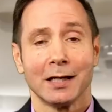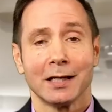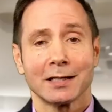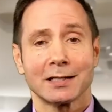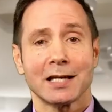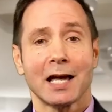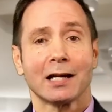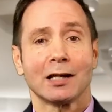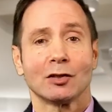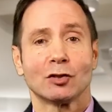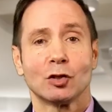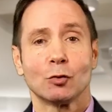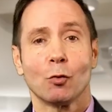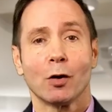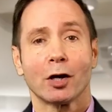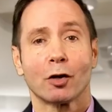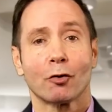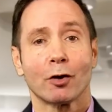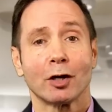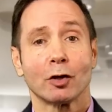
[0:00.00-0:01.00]
Second, do you
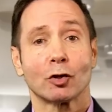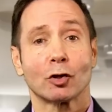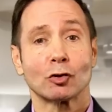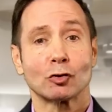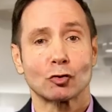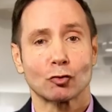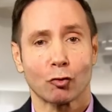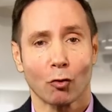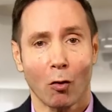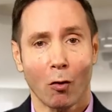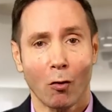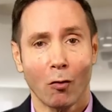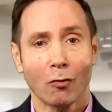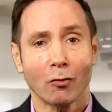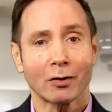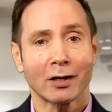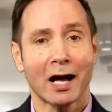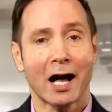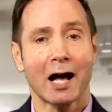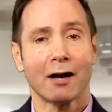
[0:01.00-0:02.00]
want greater
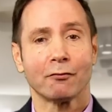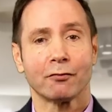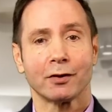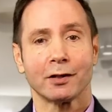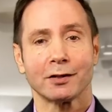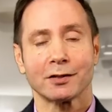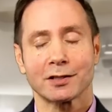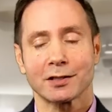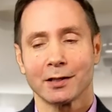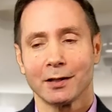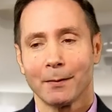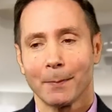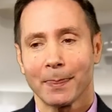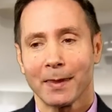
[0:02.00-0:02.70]
control, confidence,